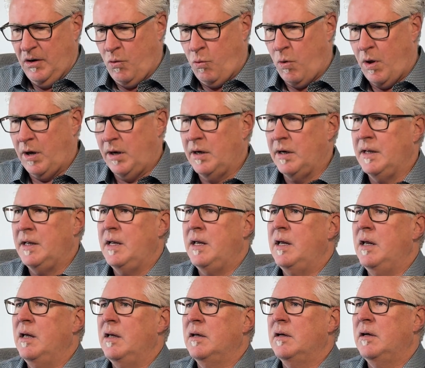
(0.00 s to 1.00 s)

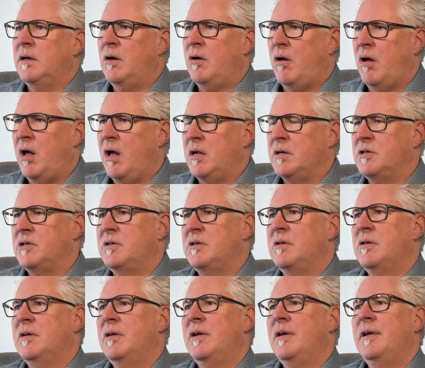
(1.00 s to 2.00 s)
quality,
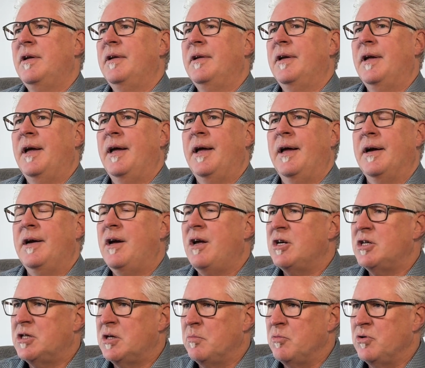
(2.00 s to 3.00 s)
cost,
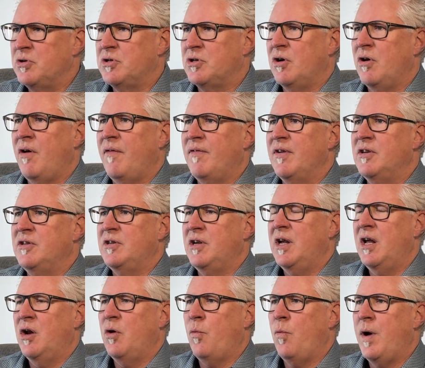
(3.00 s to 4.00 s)
customer
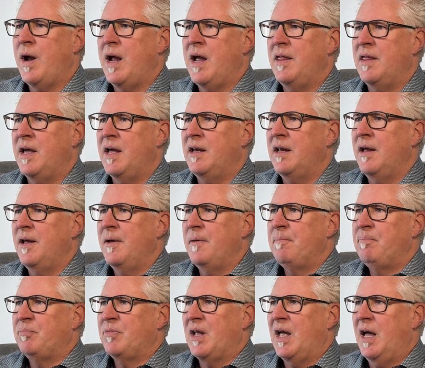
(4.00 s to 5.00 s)
service in a way that
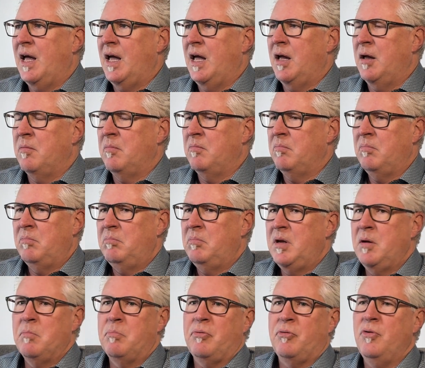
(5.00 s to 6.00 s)

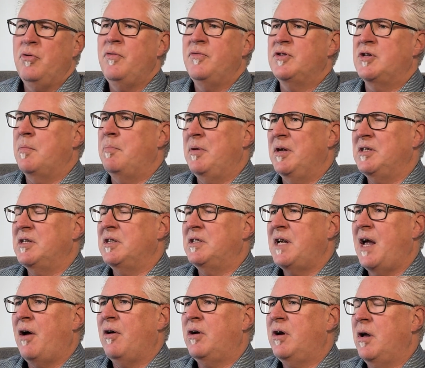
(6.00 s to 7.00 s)
improves the
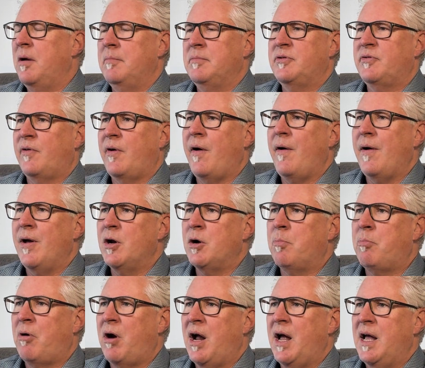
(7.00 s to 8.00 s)
business outcomes for our
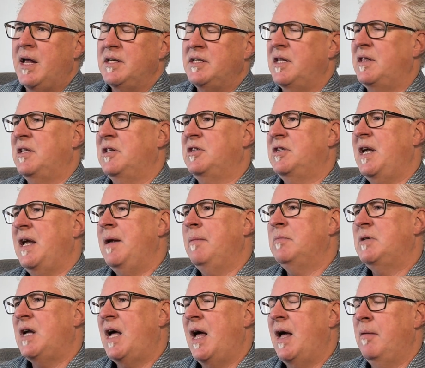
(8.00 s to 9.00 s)
enterprise, at the
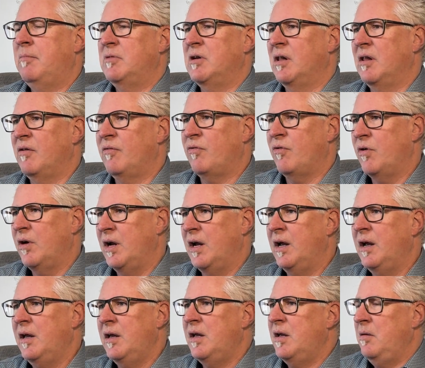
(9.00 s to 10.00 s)
same time
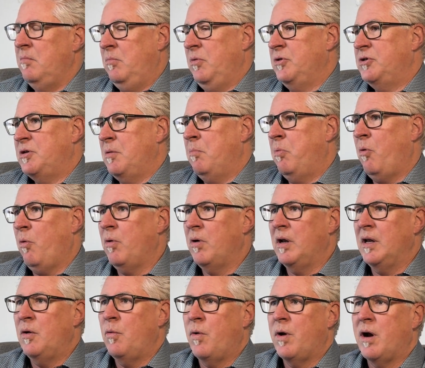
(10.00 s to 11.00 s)
delivering, most
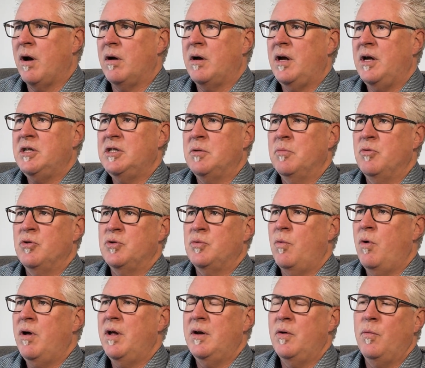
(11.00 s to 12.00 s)
importantly, what our customers
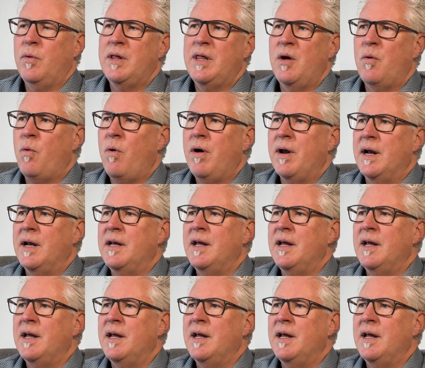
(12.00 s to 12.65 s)
want and when they want